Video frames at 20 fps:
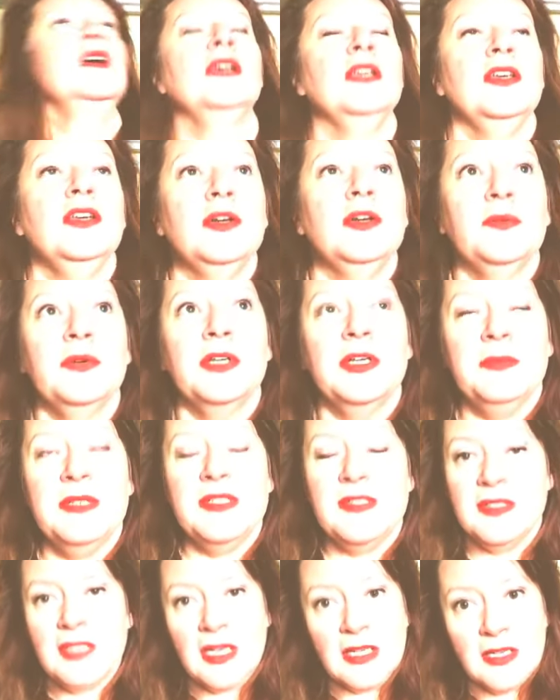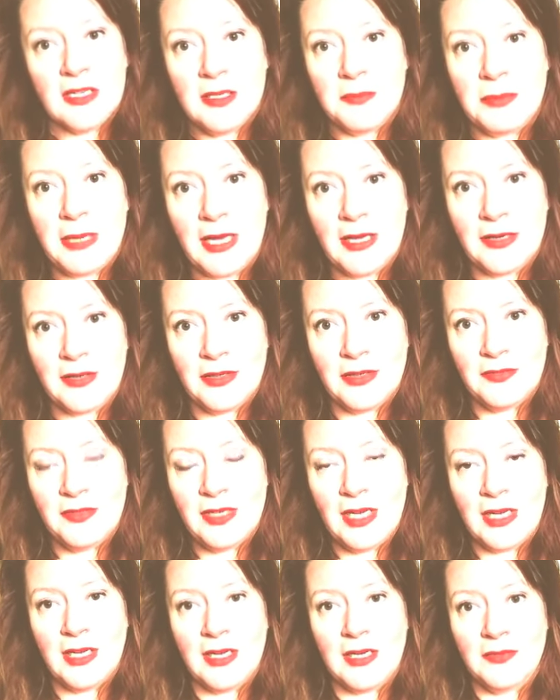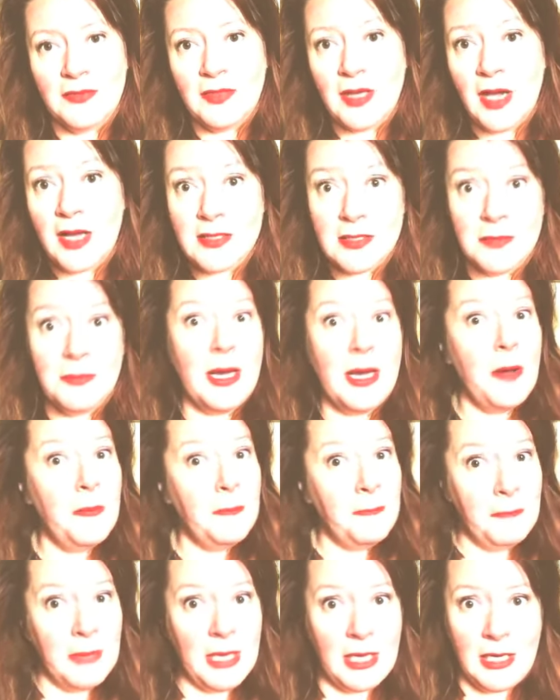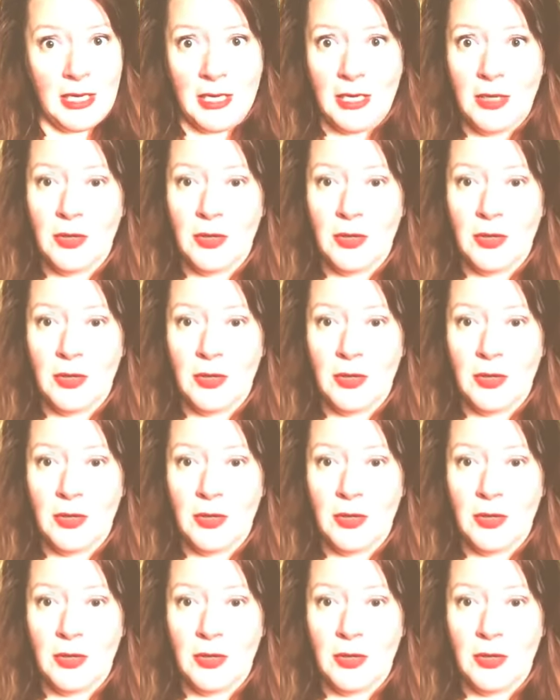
you don't want to be stuck in a pattern of negative thoughts about money